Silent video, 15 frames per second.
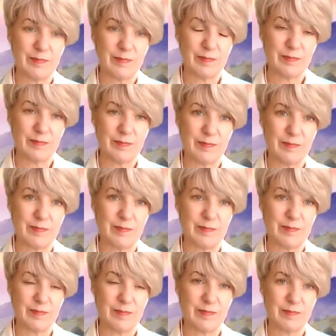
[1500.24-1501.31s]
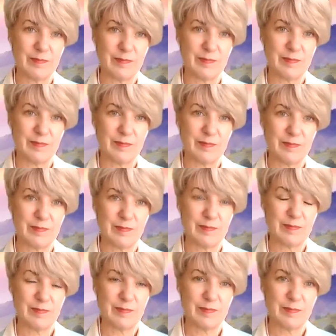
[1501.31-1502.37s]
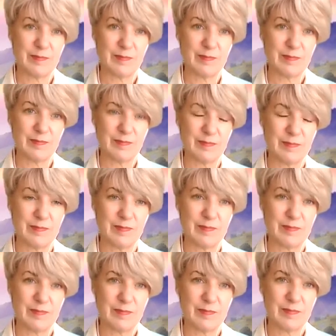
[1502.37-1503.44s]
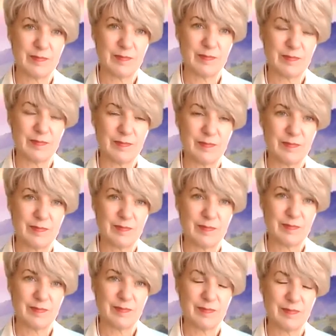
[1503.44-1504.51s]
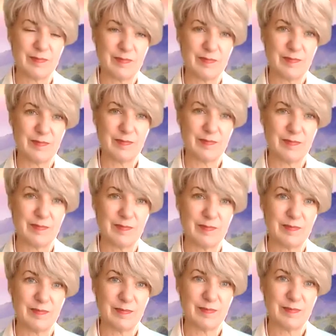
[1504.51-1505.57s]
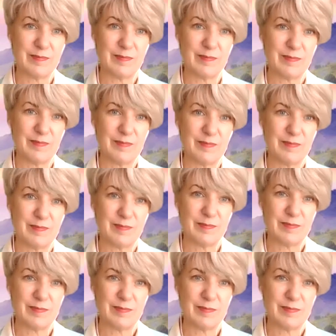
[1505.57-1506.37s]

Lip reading: (not speaking)